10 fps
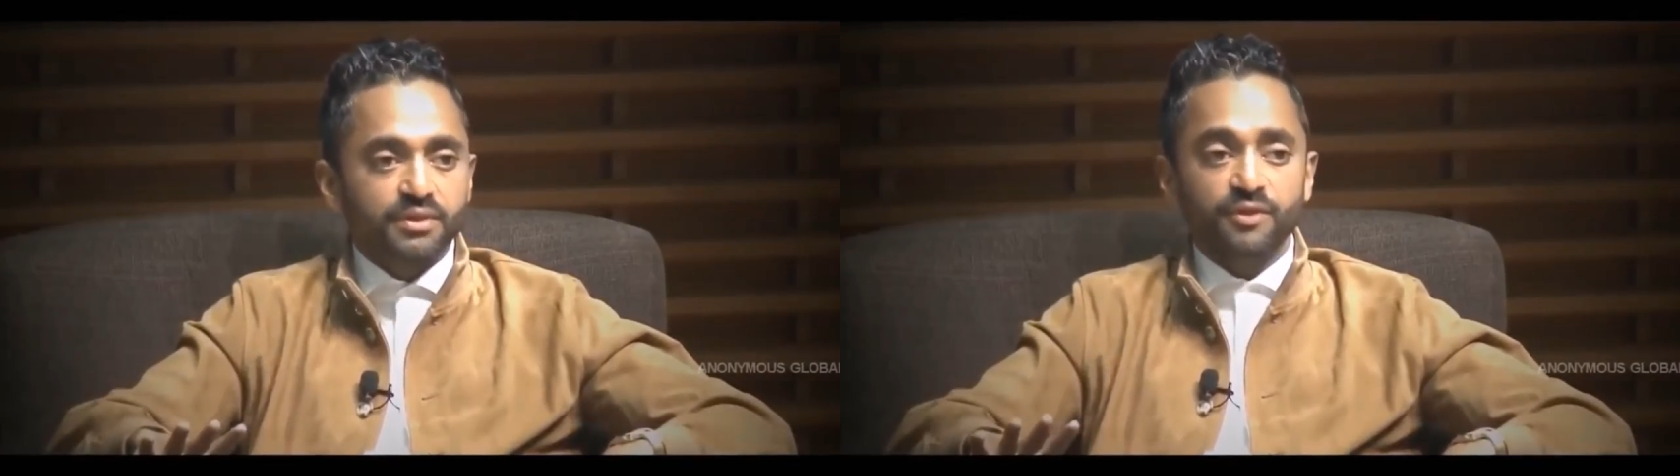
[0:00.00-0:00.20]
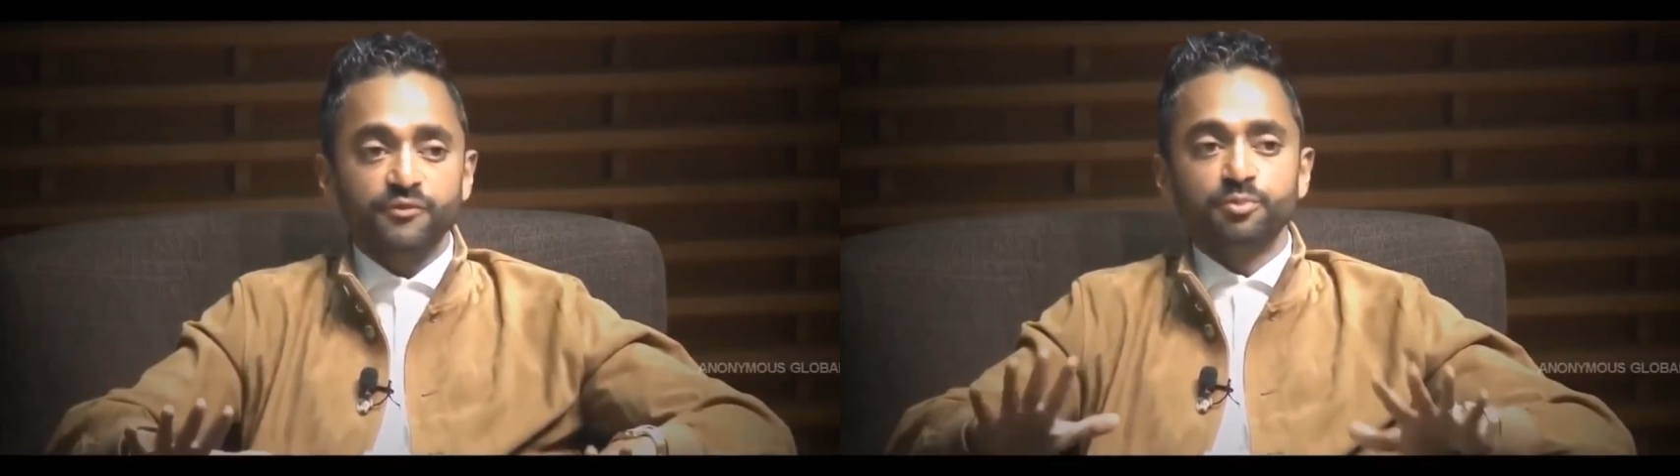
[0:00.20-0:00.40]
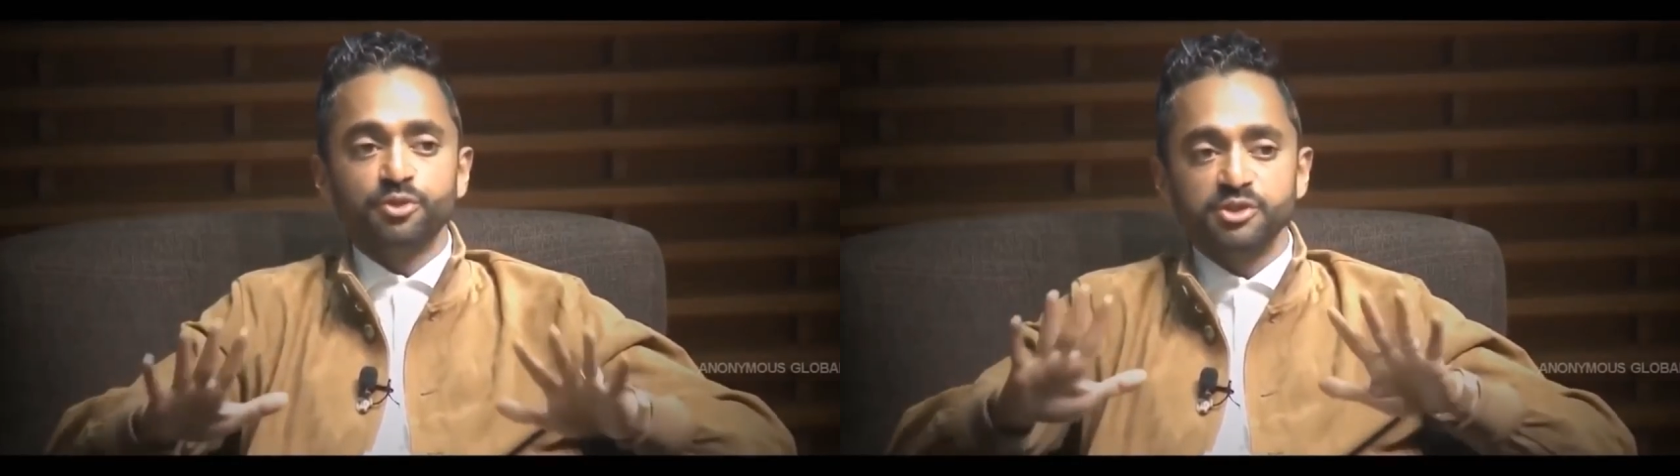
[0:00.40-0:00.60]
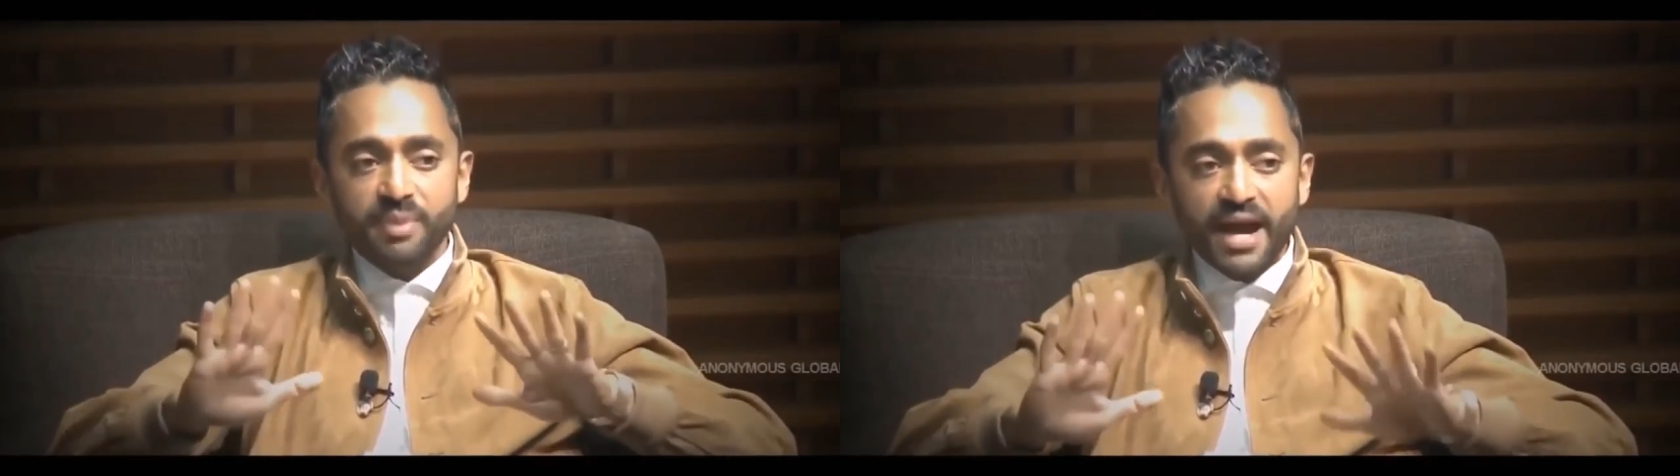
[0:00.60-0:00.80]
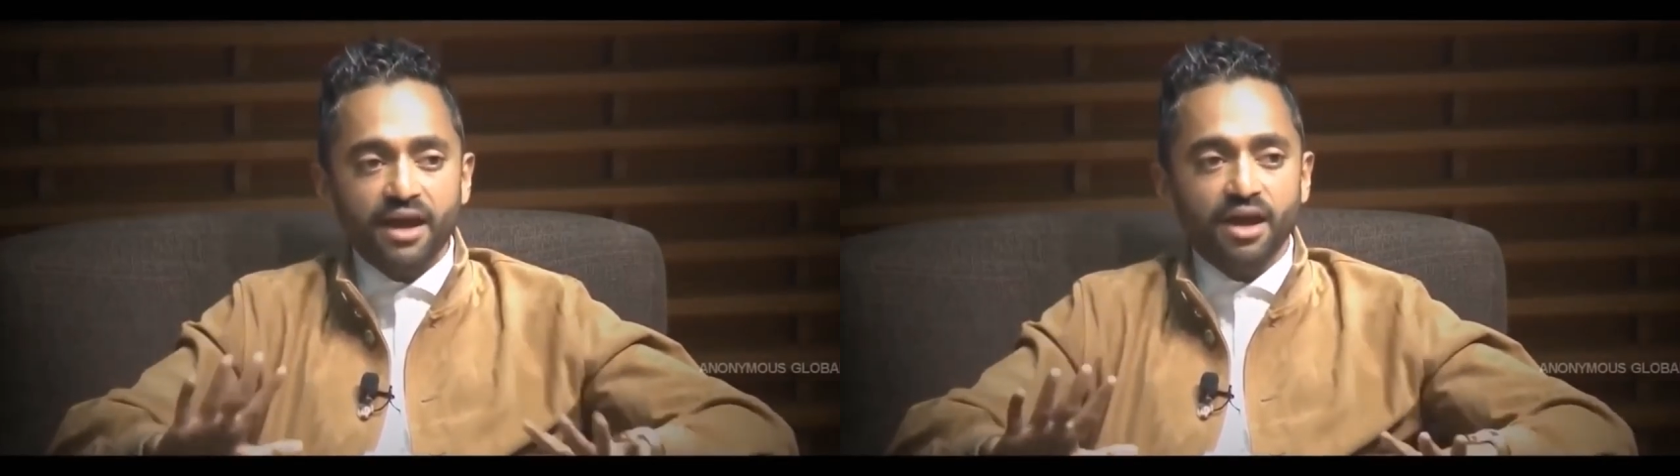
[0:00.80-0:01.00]
If you push
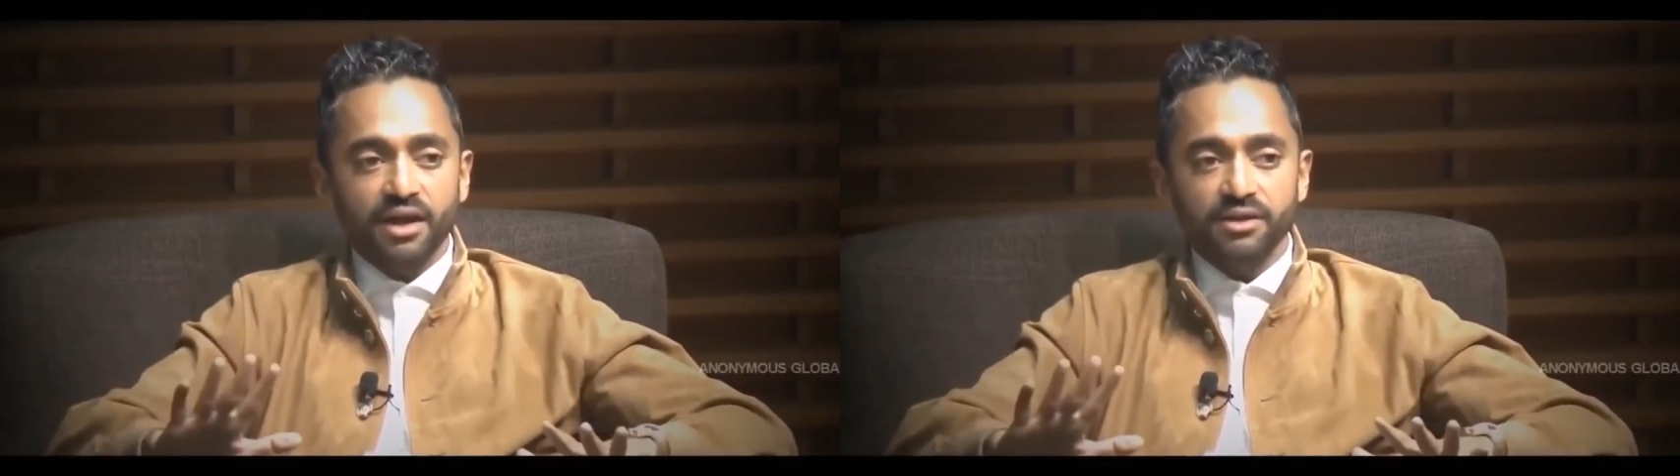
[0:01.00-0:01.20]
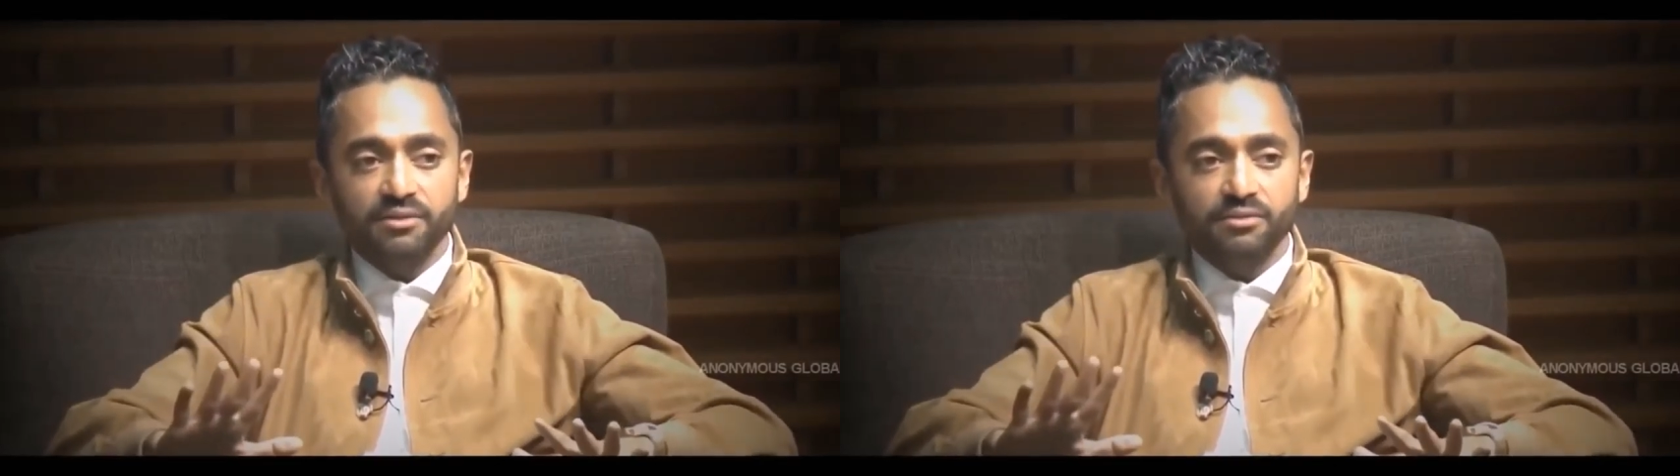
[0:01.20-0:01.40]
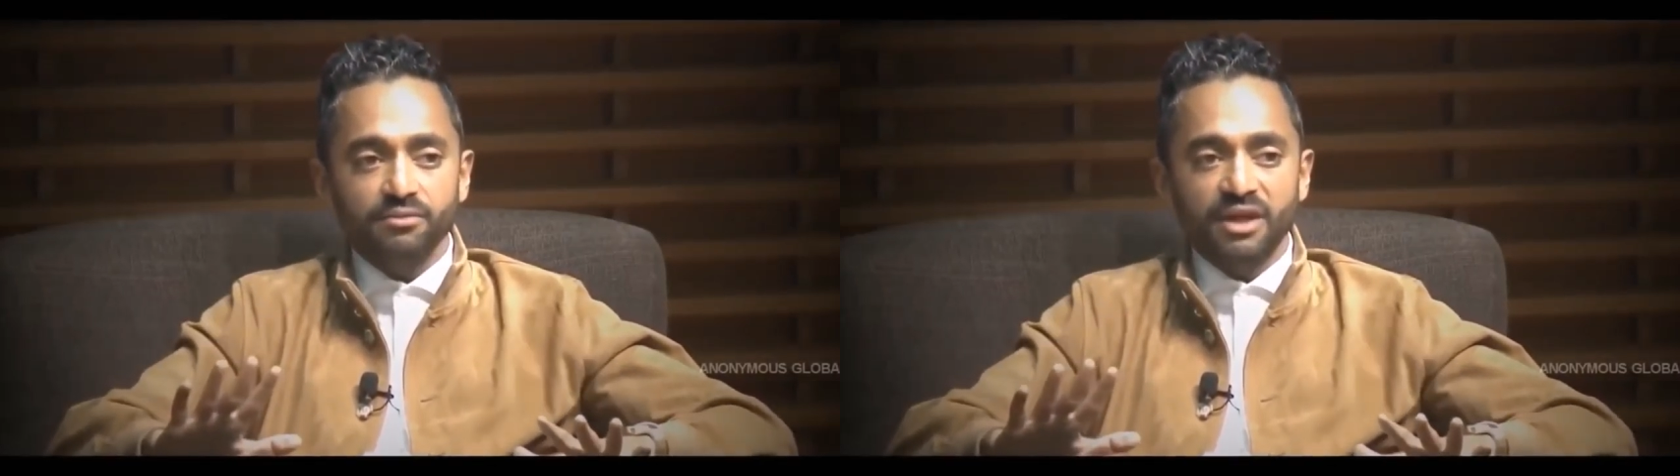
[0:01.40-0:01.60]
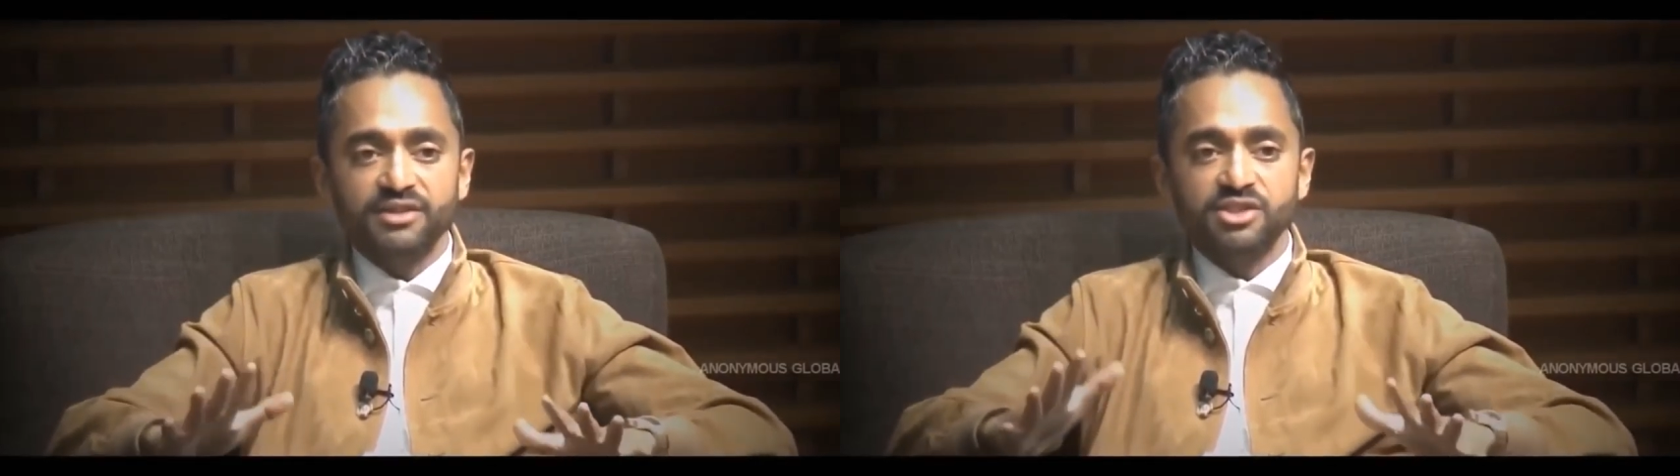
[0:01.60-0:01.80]
back on it, we have a